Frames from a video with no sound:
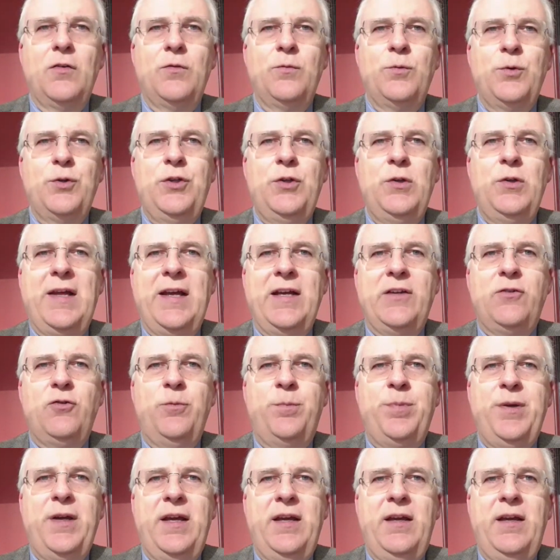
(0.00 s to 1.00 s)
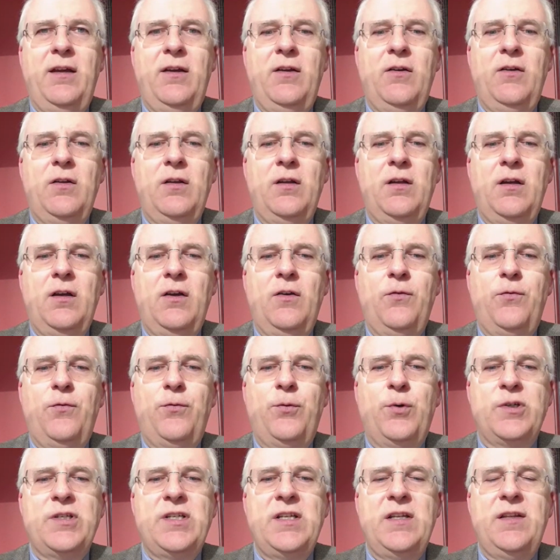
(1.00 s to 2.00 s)
Would you like to pay a
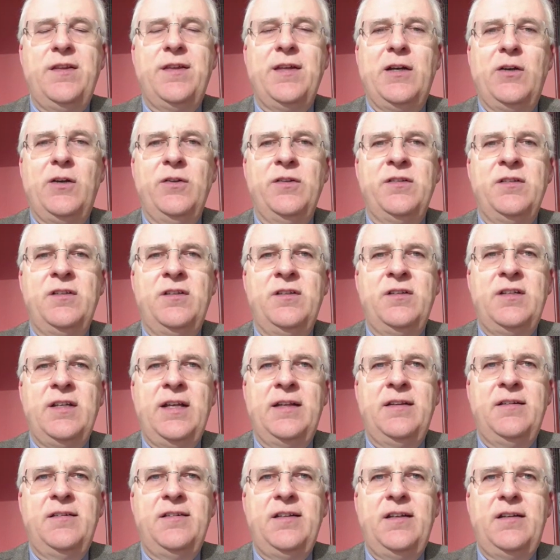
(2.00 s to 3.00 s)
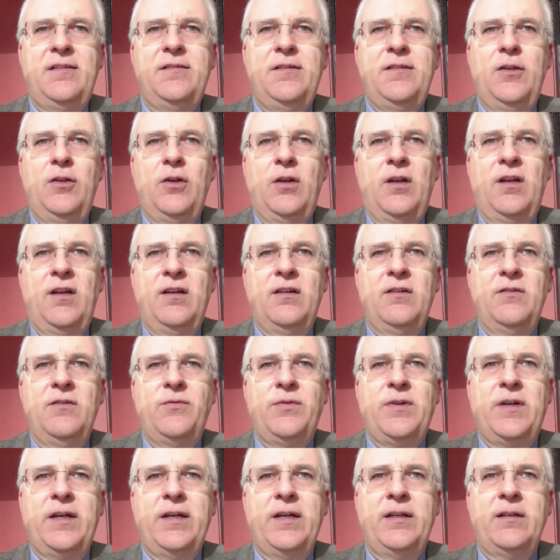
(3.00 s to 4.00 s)
$14,060
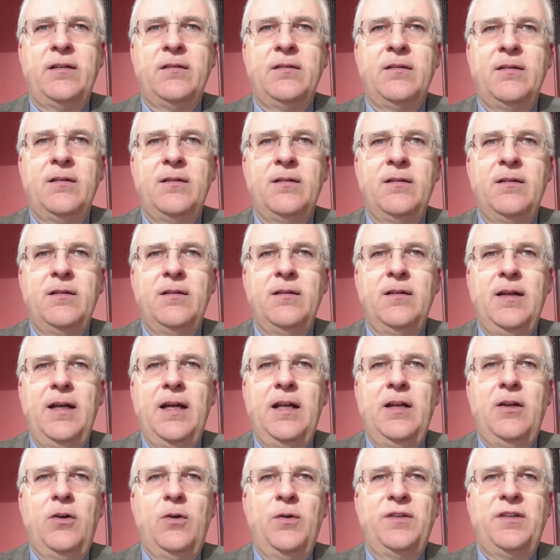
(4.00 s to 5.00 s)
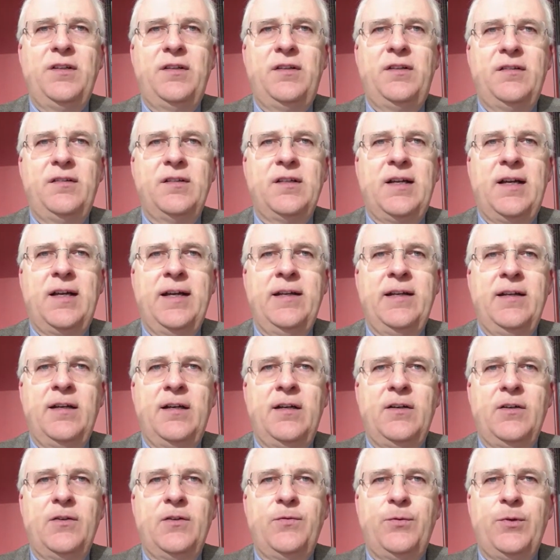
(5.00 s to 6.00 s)
fine? Hello, this is
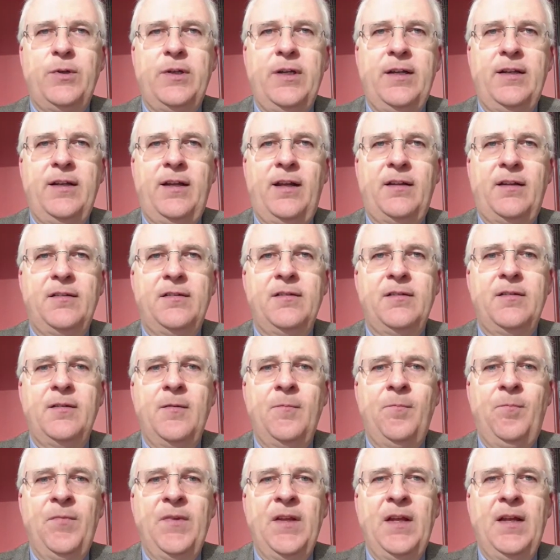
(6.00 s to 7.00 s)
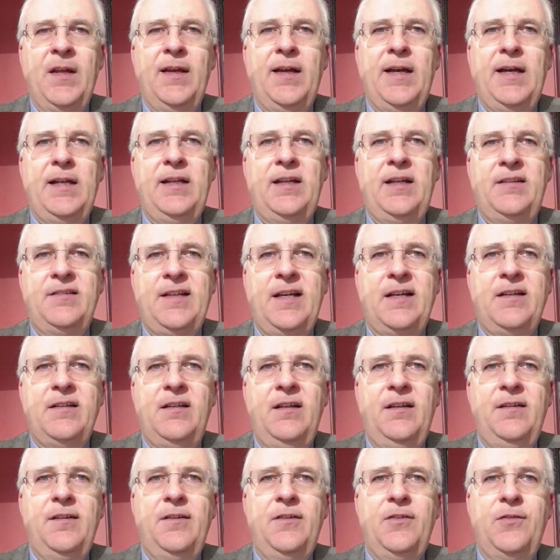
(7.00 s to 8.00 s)
Reinhard von Hennig. And
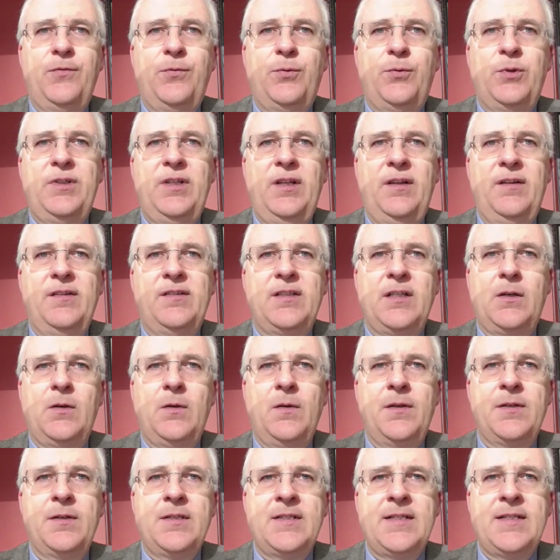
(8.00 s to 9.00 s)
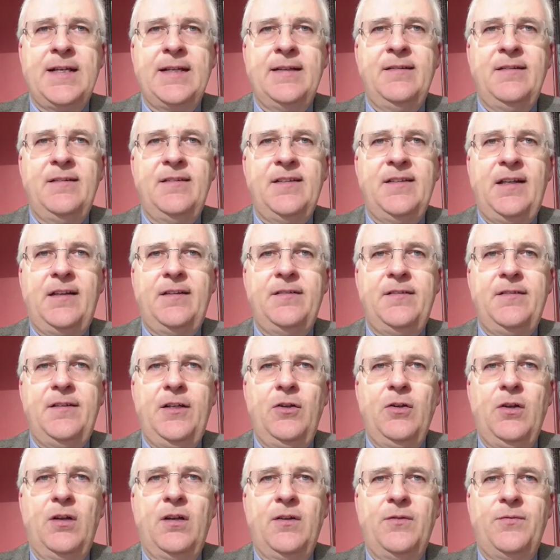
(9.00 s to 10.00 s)
exactly this
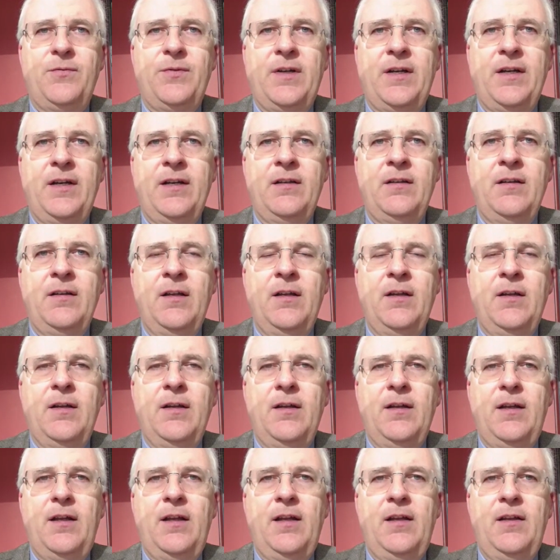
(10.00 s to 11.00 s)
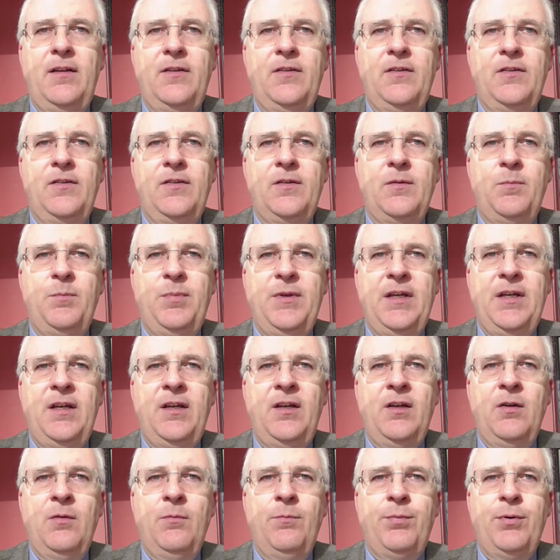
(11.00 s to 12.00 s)
$14,060 fine is
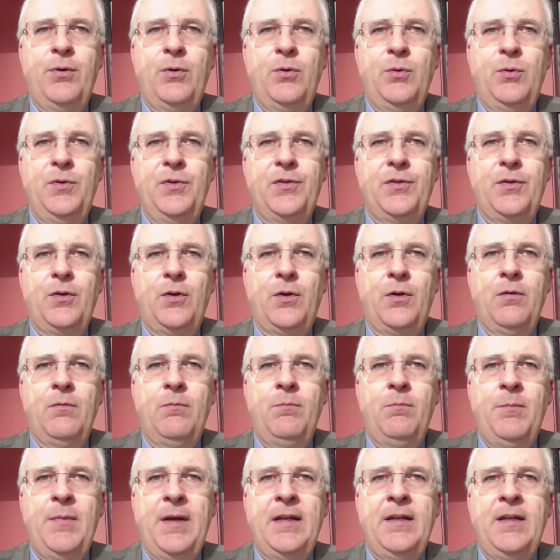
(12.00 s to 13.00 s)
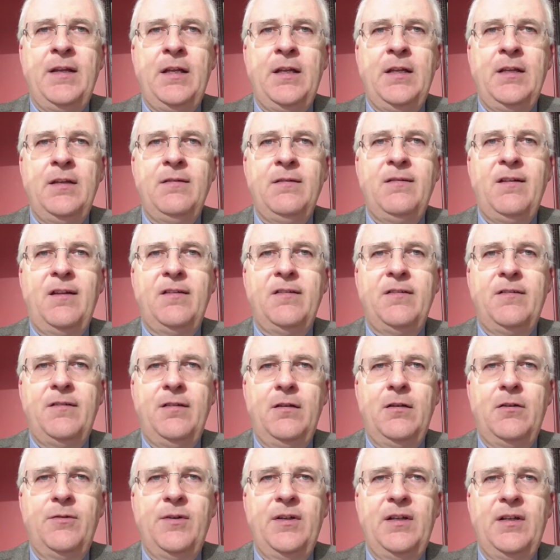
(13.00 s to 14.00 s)
being imposed on many
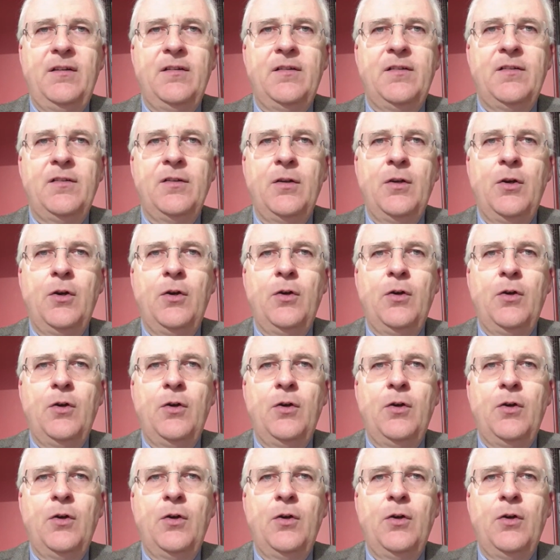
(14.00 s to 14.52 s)
distilleries